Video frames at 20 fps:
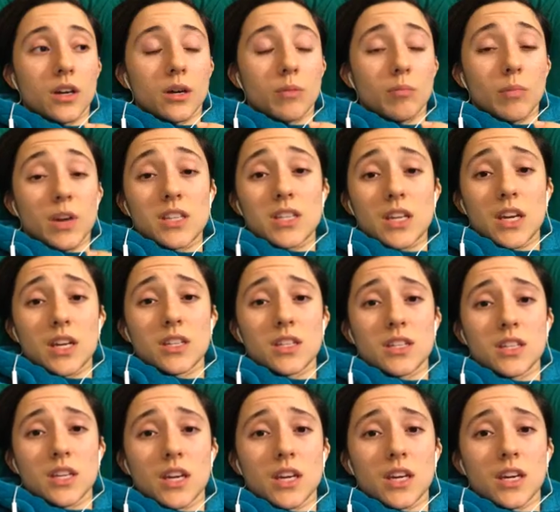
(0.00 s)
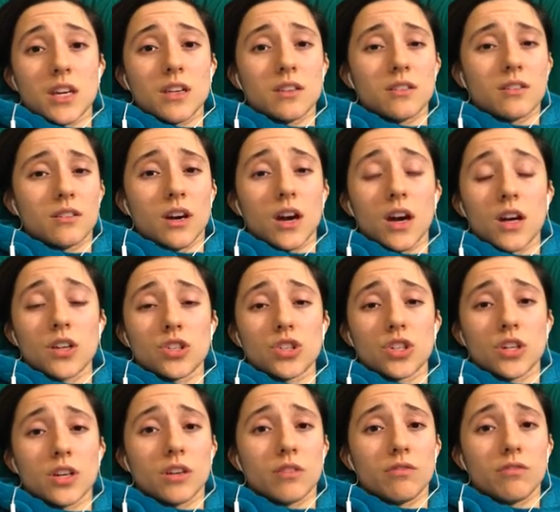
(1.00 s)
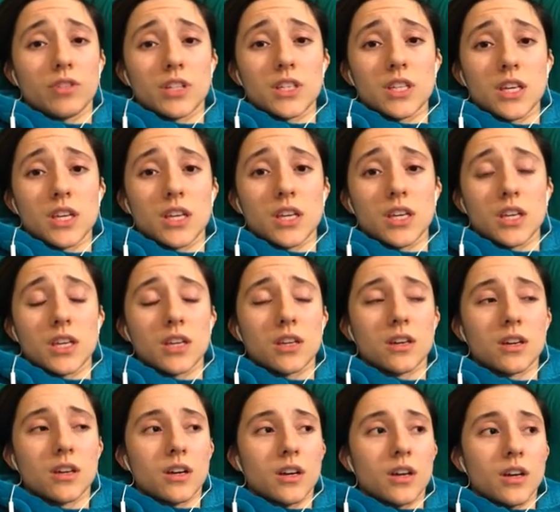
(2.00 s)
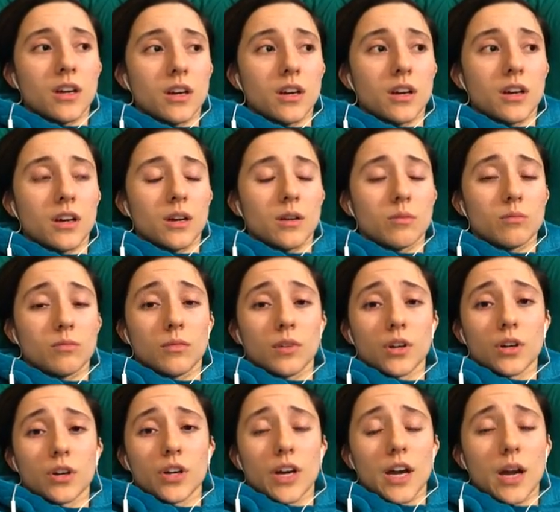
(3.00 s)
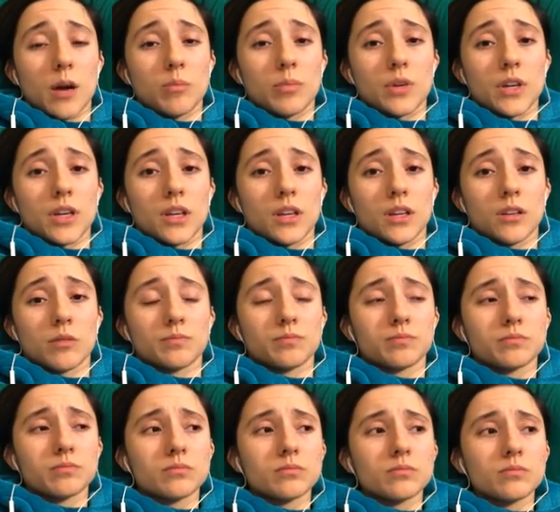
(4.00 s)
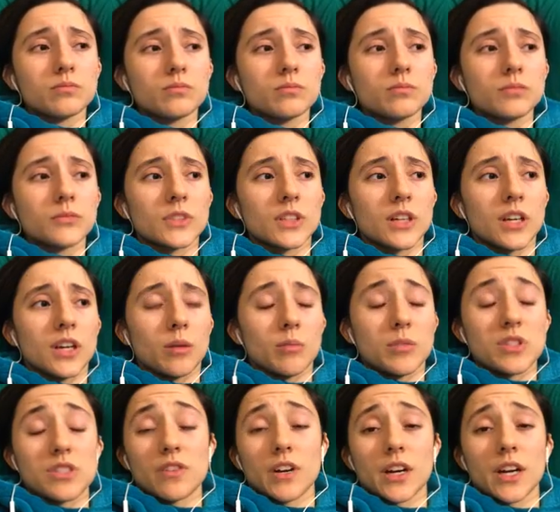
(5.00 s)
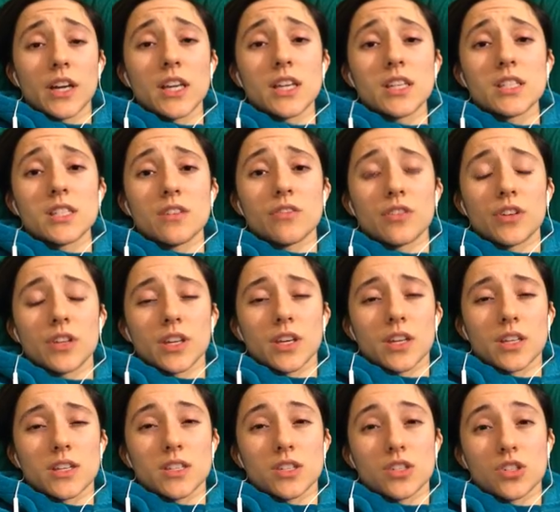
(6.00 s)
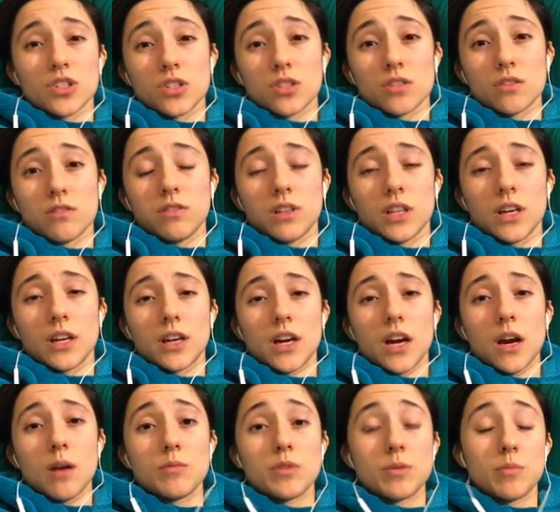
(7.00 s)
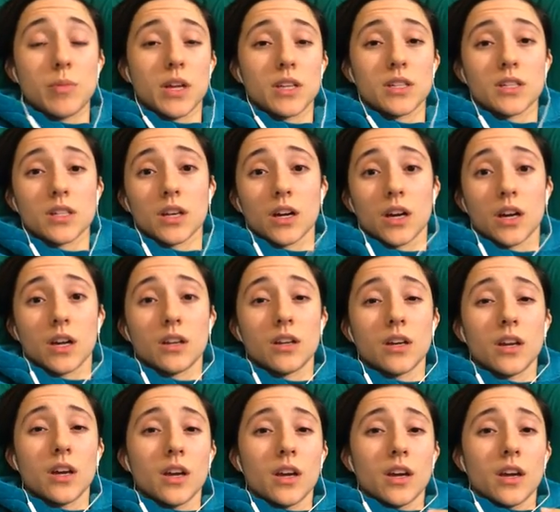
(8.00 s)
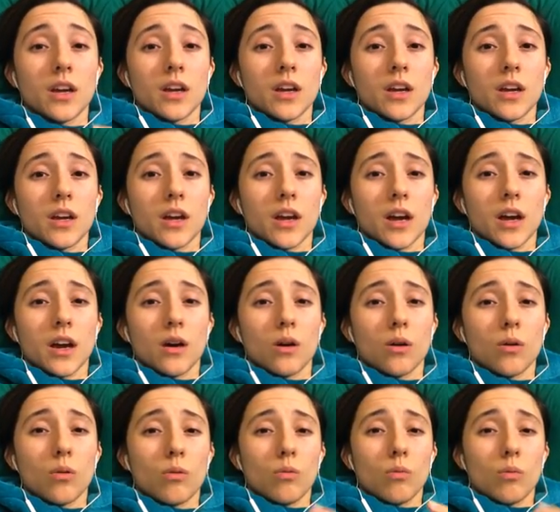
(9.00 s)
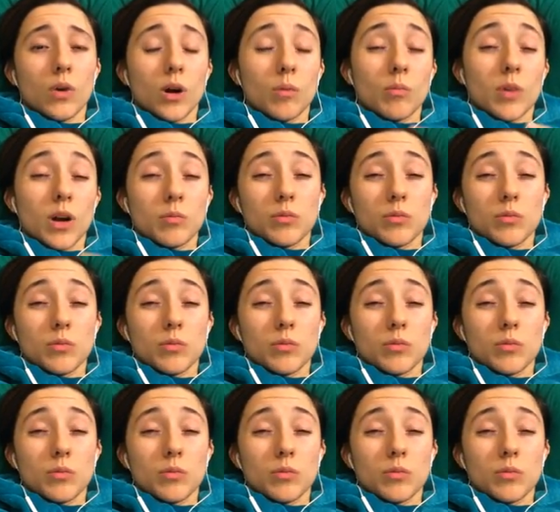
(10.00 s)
My day-to-day, nausea, fatigue, cramping, It's very easy for the condition to flare up depending on how well my